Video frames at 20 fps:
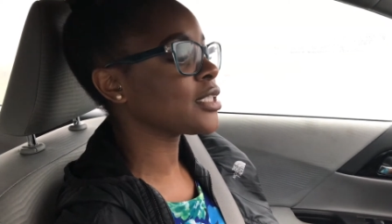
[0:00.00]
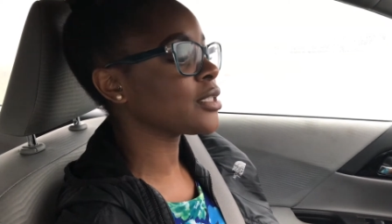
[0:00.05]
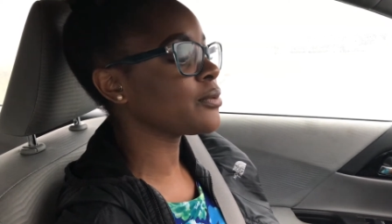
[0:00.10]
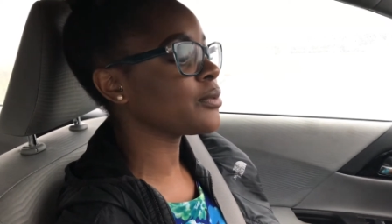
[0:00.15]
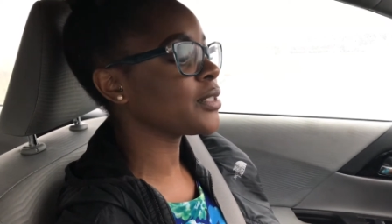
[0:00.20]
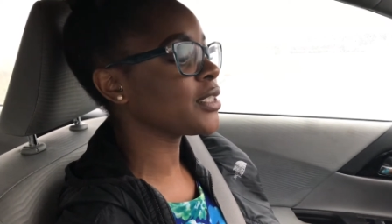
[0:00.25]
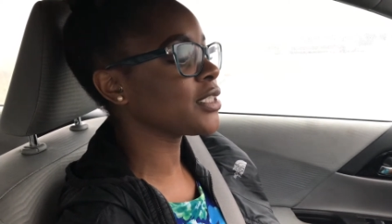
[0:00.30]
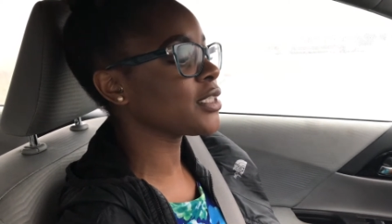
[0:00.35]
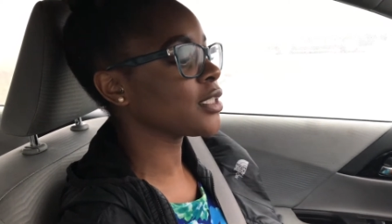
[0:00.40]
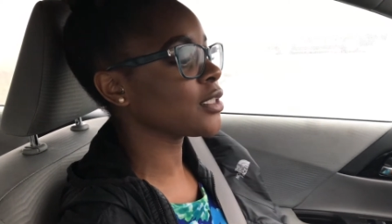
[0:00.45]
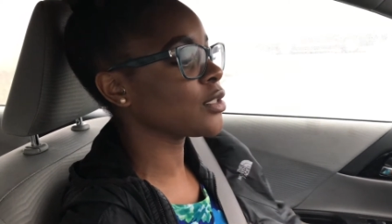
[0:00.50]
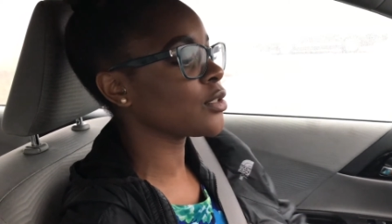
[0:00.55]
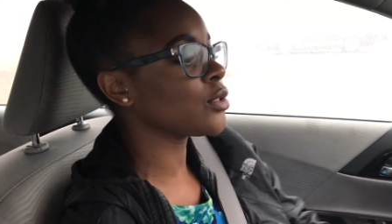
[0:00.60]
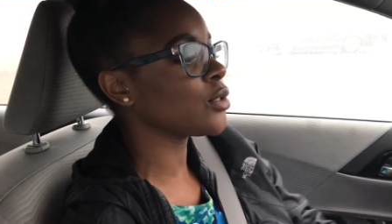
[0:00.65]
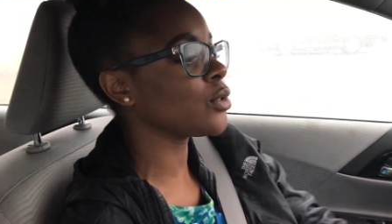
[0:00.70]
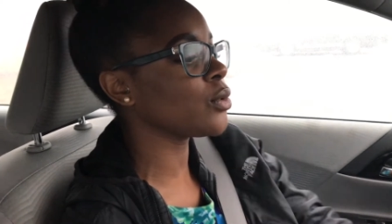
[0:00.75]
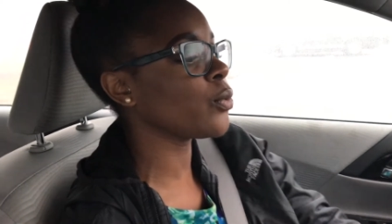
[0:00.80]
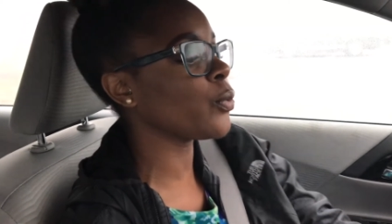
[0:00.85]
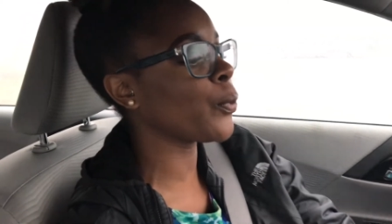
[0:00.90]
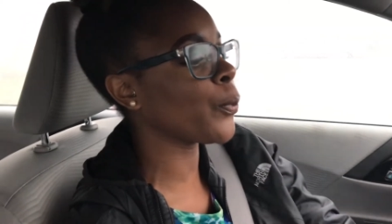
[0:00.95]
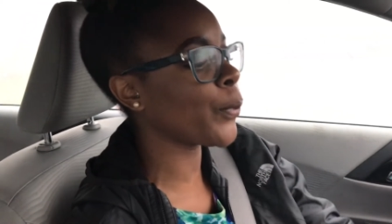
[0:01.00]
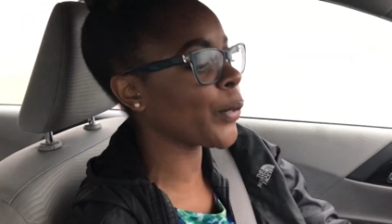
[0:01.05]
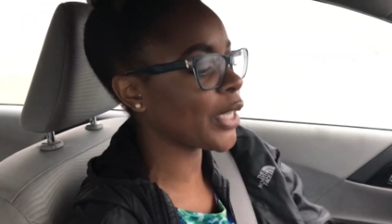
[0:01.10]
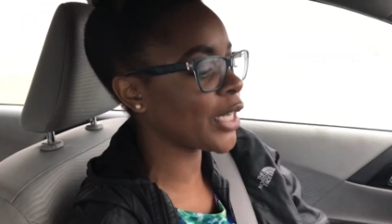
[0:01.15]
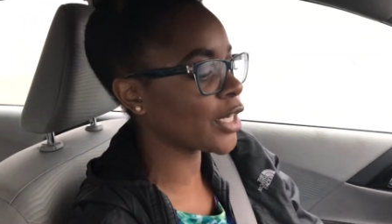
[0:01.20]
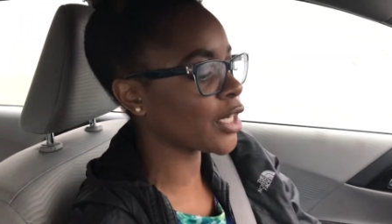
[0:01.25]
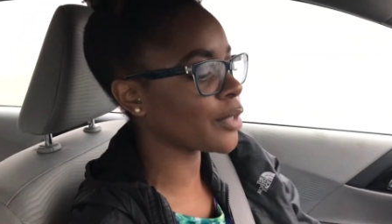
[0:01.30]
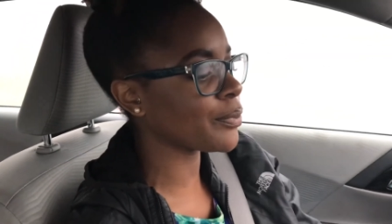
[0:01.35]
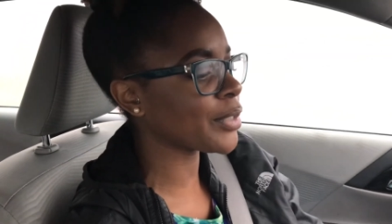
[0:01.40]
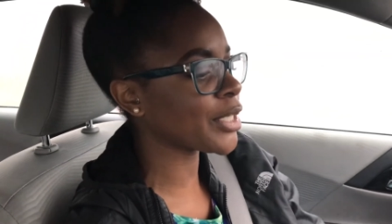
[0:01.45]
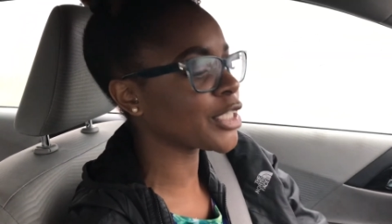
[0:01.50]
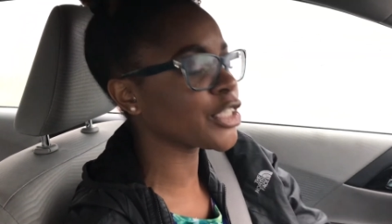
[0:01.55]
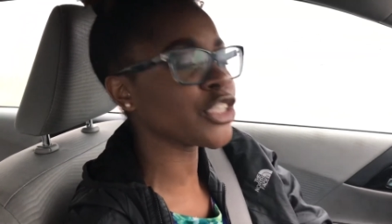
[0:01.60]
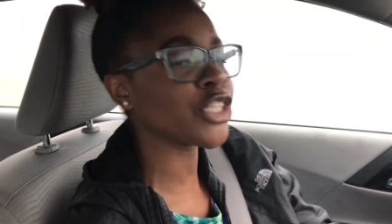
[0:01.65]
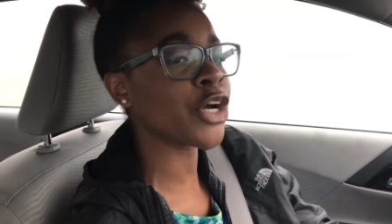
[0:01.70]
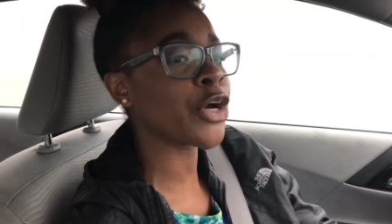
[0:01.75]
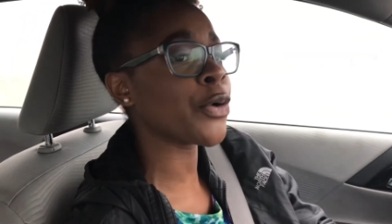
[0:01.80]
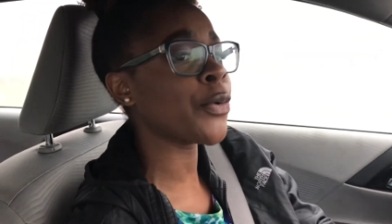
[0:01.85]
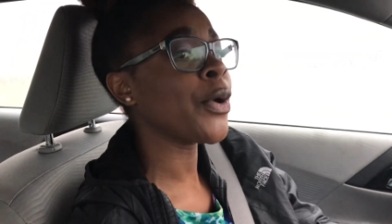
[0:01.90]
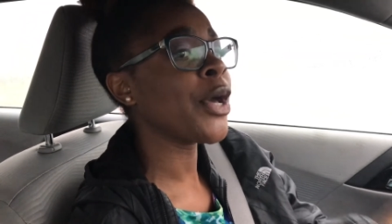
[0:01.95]
It was a little weird because, you
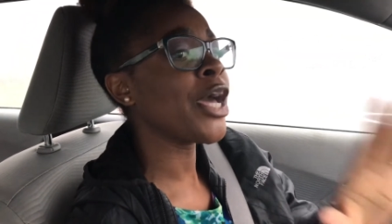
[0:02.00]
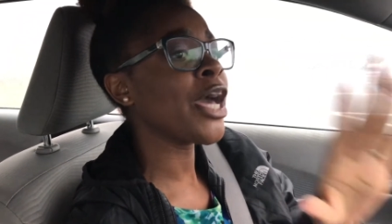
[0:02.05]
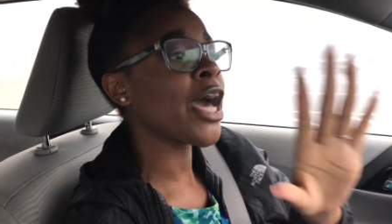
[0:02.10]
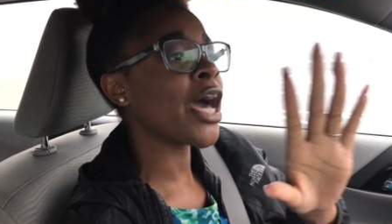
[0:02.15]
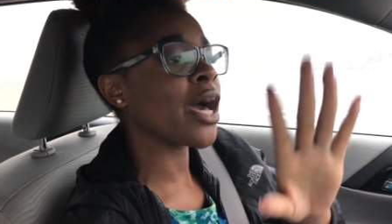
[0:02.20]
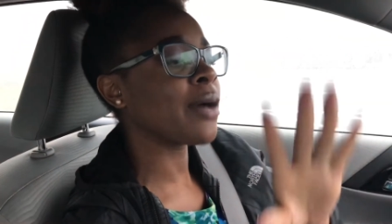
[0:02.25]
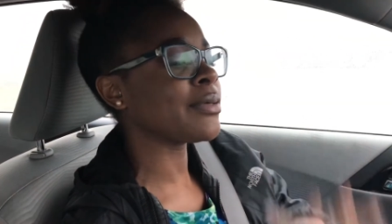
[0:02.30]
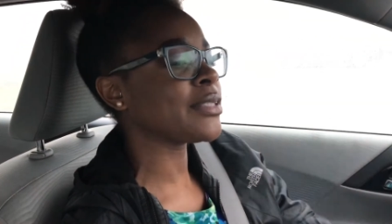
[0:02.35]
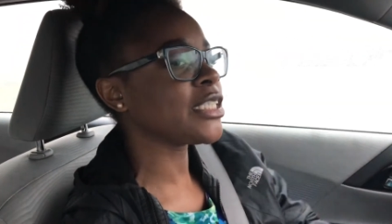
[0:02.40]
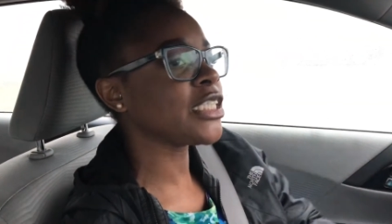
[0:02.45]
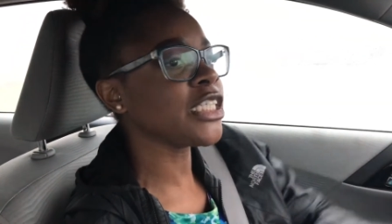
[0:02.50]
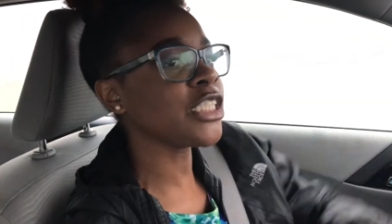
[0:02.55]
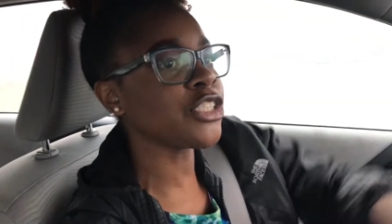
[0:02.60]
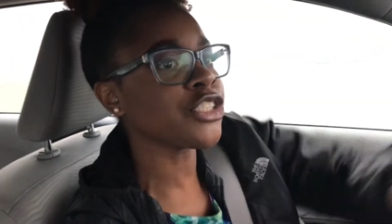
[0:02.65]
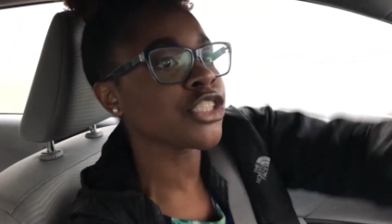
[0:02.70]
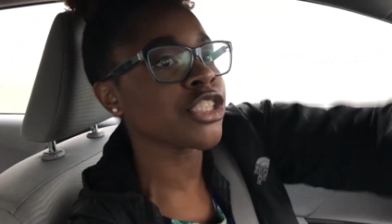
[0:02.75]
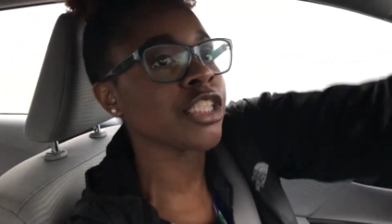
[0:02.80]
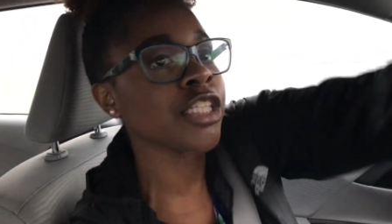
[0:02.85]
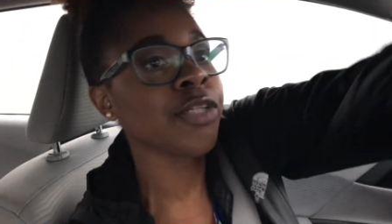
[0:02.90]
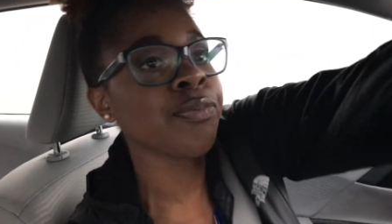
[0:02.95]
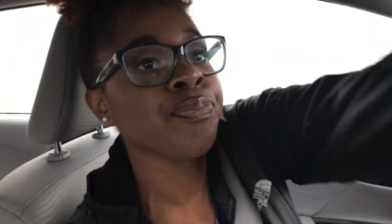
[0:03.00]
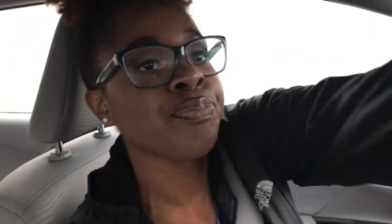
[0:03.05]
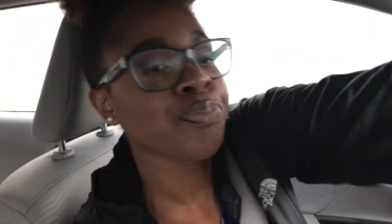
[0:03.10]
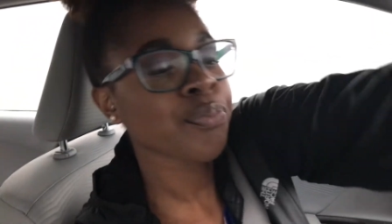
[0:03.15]
know, I'm a teacher.